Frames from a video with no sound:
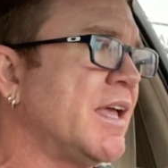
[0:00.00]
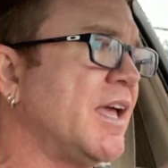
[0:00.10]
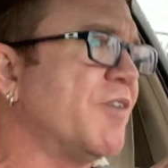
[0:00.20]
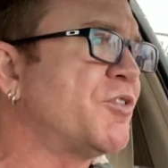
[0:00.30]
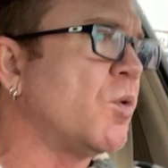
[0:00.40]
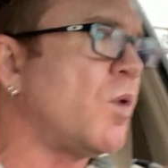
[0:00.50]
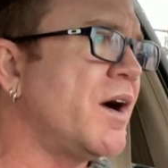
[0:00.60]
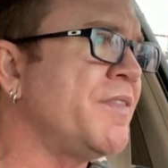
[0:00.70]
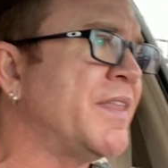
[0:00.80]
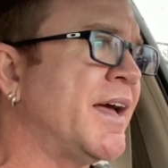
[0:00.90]
If the
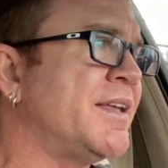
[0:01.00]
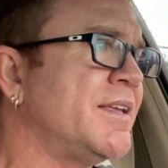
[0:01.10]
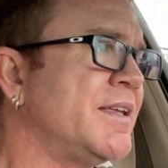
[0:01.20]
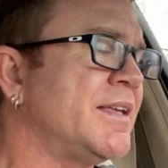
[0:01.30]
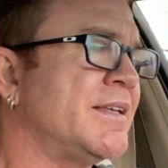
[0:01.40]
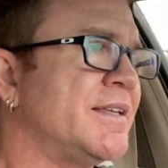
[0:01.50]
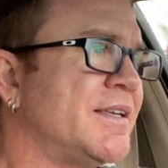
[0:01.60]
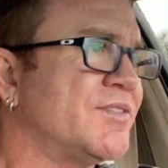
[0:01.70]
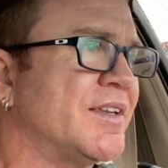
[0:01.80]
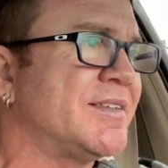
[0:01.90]
one that
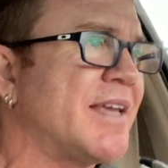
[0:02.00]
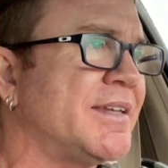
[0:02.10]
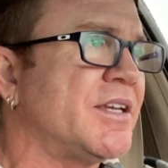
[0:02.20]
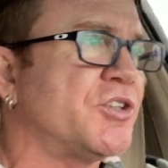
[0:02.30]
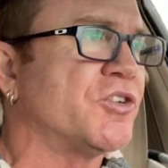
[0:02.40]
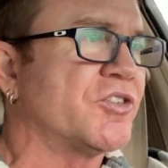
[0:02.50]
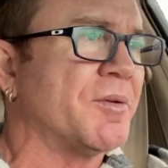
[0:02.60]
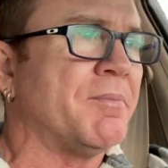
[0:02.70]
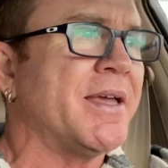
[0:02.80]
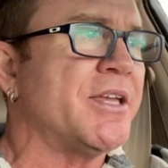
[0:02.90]
is intended to
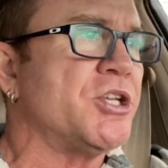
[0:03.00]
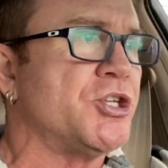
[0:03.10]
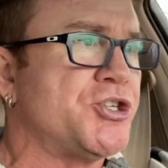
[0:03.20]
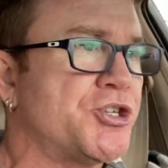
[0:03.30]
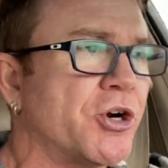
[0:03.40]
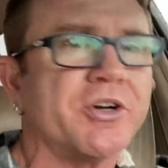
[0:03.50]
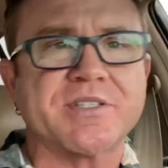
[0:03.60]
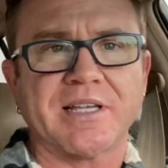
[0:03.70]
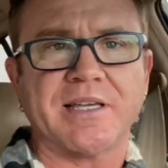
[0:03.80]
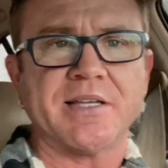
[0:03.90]
submit
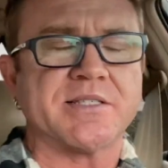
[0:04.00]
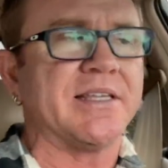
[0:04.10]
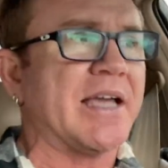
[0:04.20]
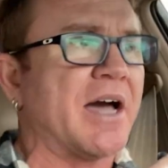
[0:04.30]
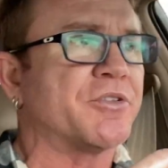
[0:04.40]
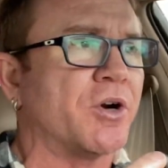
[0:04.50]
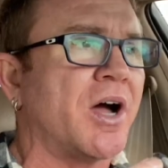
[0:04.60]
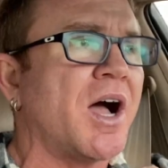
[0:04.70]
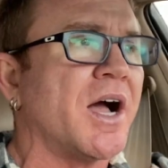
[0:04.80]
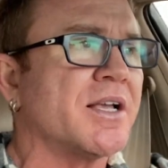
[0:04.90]
jerks against the other
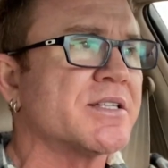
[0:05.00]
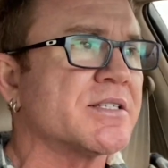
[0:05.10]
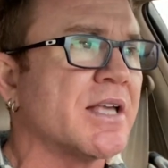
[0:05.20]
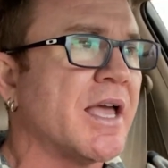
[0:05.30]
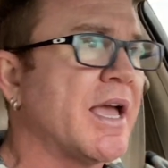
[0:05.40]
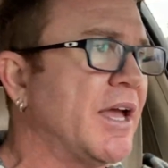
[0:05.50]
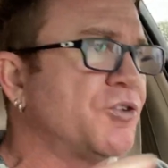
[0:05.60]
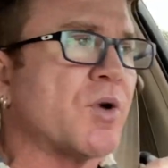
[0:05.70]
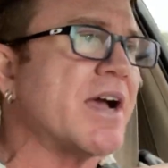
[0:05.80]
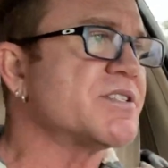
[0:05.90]
ox and
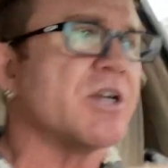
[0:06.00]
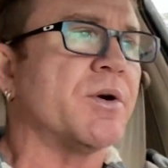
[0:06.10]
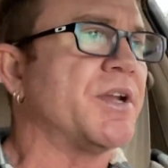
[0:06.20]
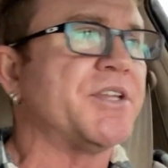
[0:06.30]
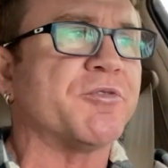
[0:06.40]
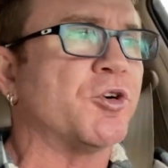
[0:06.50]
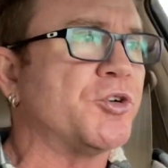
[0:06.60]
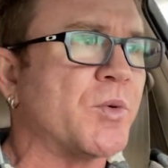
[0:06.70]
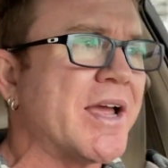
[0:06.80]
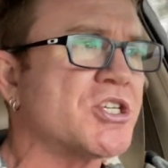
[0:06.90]
tries going a different
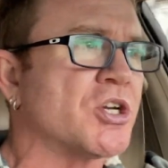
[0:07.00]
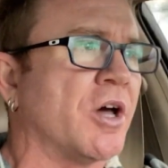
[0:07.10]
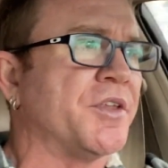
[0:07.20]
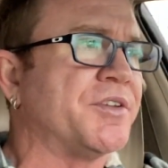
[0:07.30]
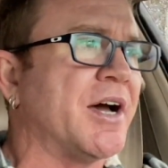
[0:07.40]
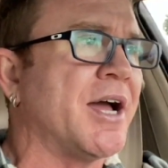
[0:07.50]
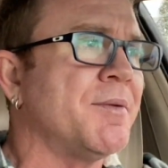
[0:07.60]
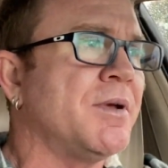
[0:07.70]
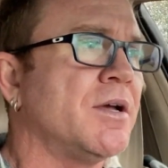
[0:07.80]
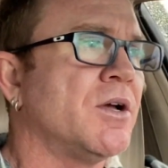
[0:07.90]
direction all the
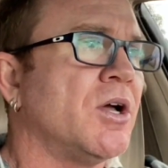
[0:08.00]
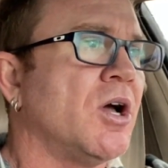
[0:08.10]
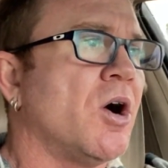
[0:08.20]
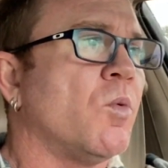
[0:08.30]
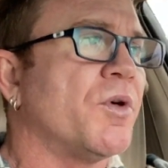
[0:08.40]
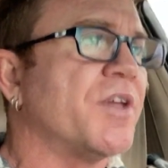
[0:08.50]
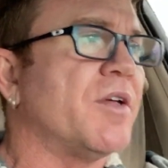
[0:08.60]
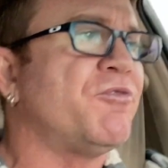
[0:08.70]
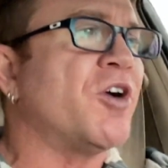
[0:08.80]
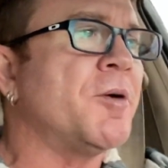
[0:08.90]
time, well, the
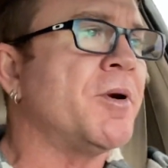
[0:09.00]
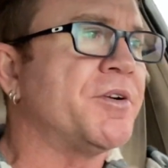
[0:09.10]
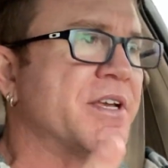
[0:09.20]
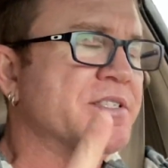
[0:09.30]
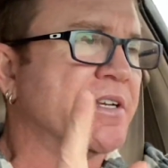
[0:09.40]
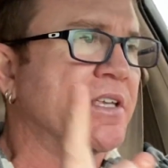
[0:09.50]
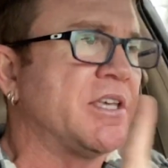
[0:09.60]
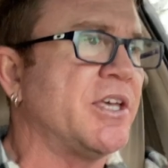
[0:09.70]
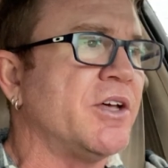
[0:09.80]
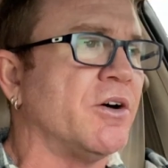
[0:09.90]
farmer doesn't
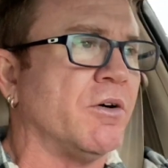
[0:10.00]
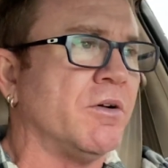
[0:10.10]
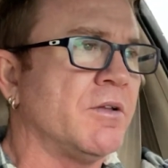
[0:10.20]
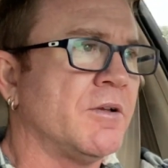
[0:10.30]
kill